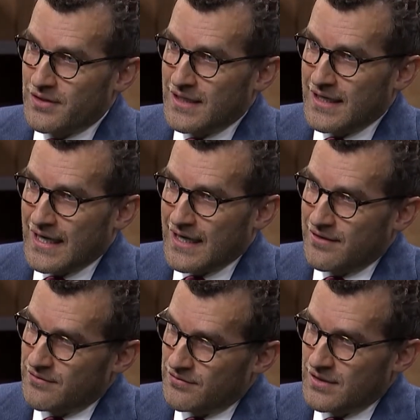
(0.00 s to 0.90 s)
they
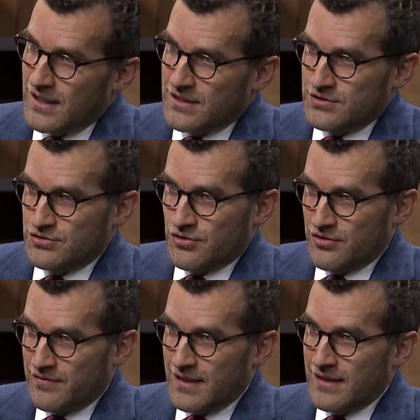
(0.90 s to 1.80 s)
have like a
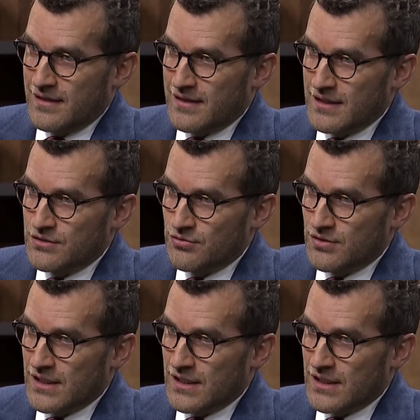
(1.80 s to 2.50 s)
survey they do